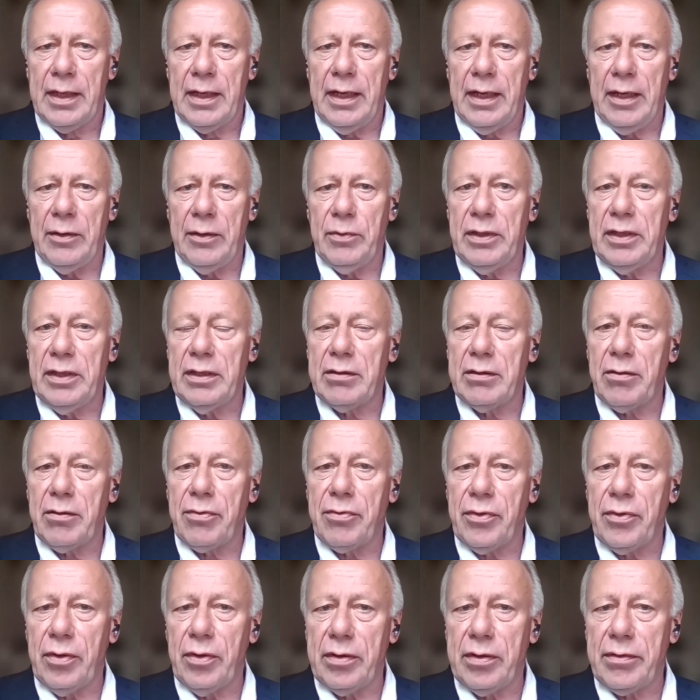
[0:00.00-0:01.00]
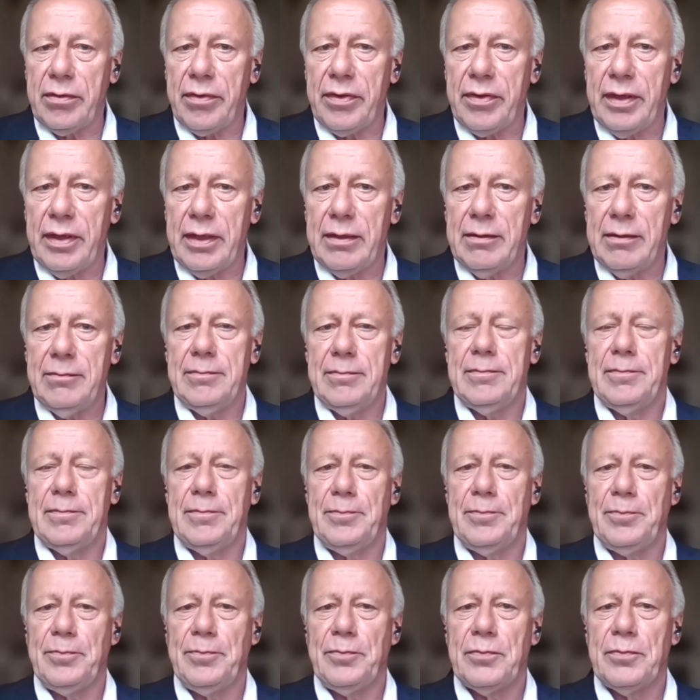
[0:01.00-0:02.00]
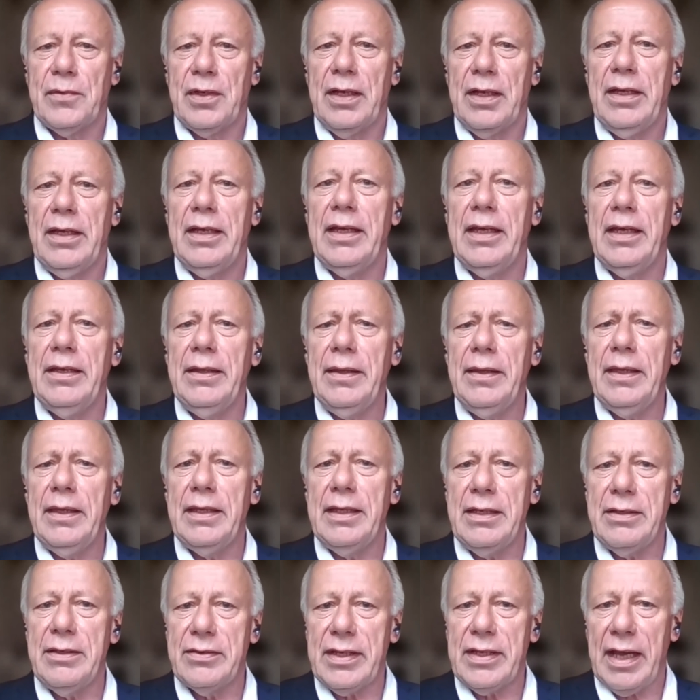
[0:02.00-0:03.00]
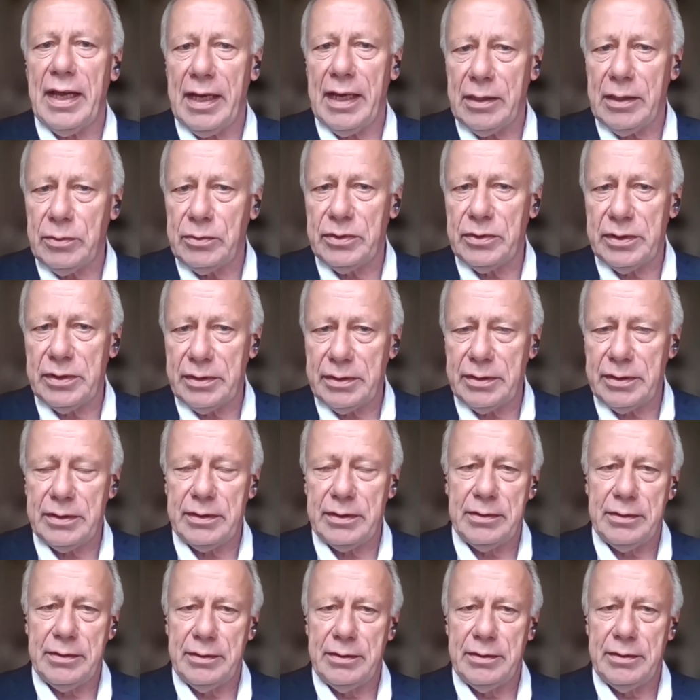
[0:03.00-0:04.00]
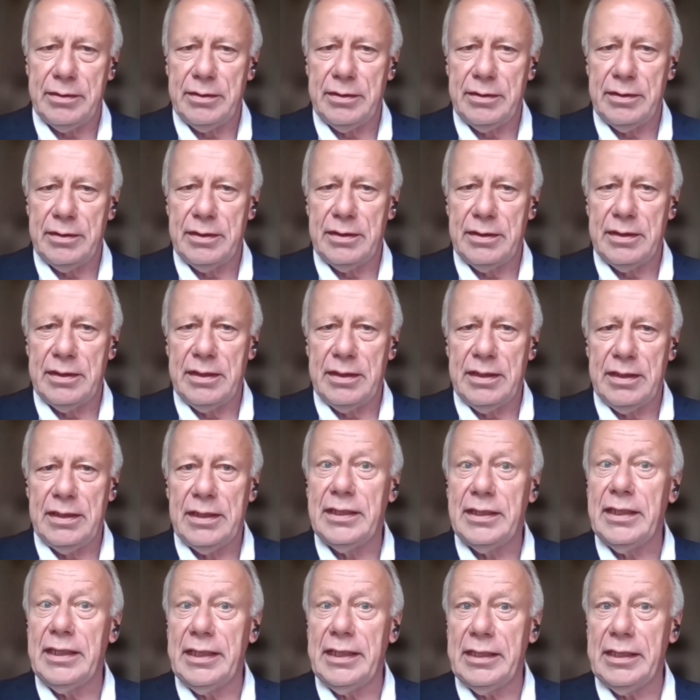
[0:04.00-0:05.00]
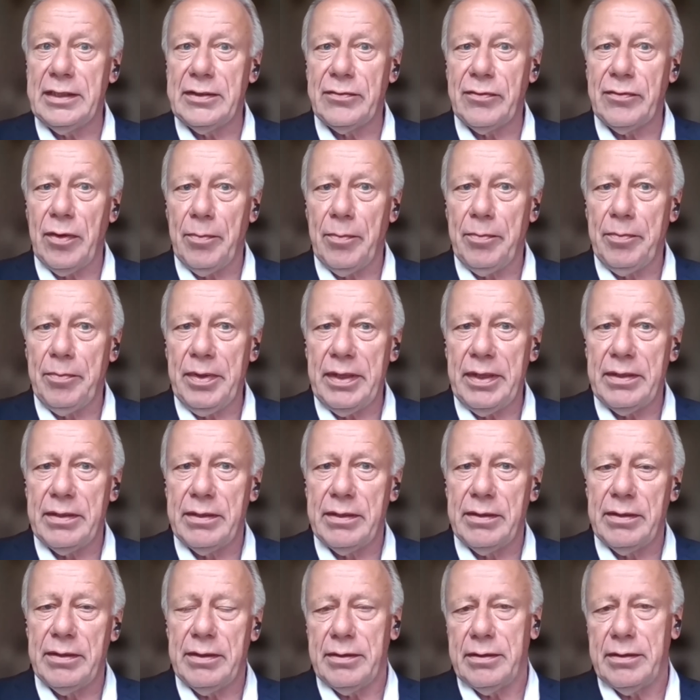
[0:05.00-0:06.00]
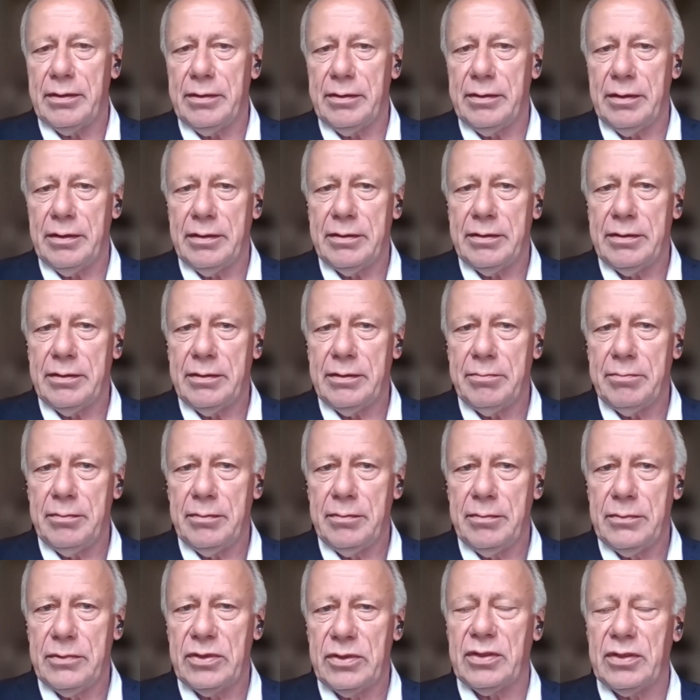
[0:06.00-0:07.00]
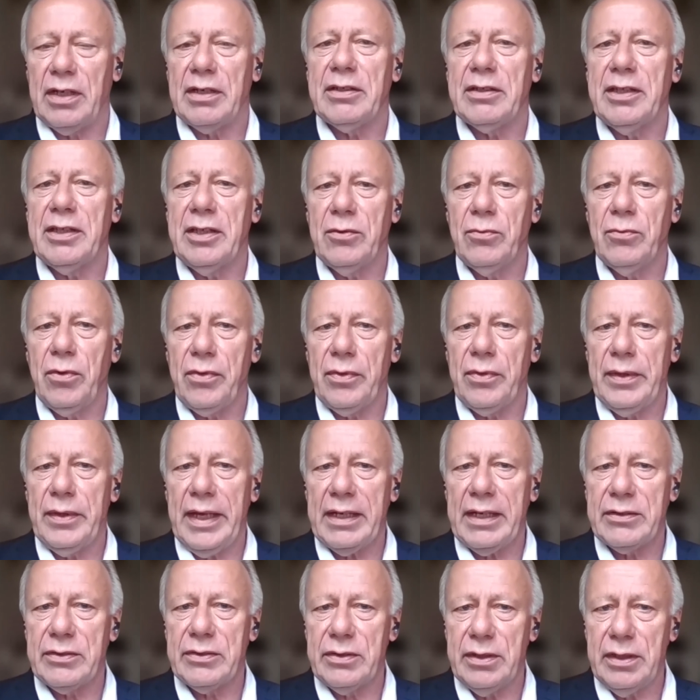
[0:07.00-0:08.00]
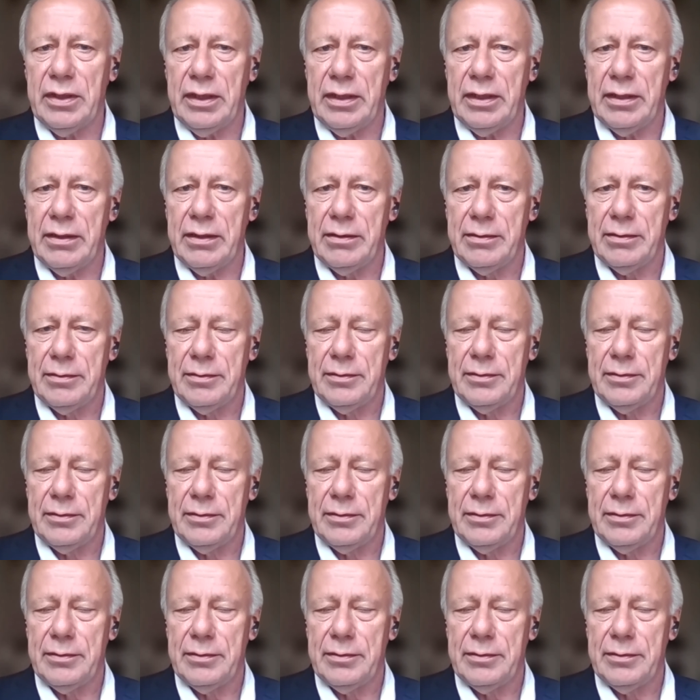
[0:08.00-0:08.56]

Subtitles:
And we did a third thing. In these houses, it's forbidden, starting with next year,